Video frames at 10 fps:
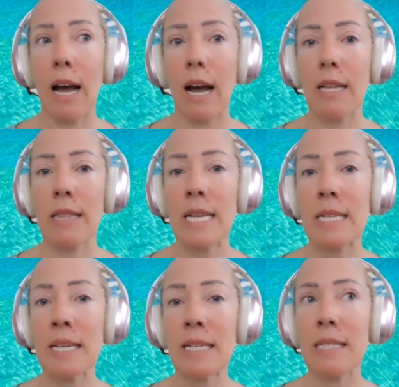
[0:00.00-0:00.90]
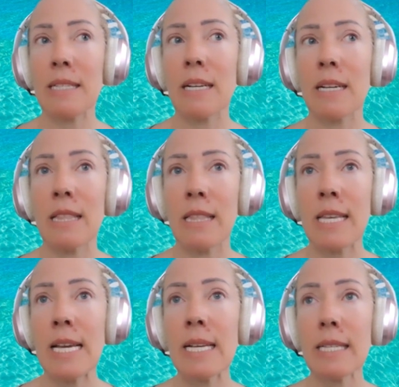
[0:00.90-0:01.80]
This
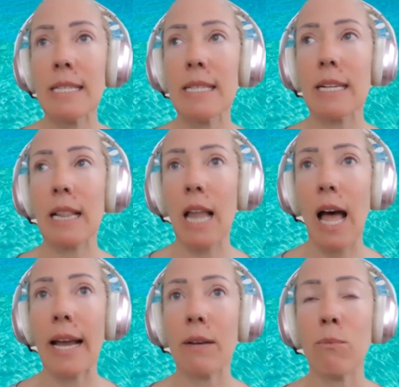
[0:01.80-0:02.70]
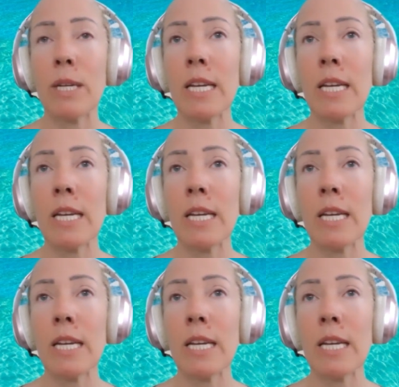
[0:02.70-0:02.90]
line,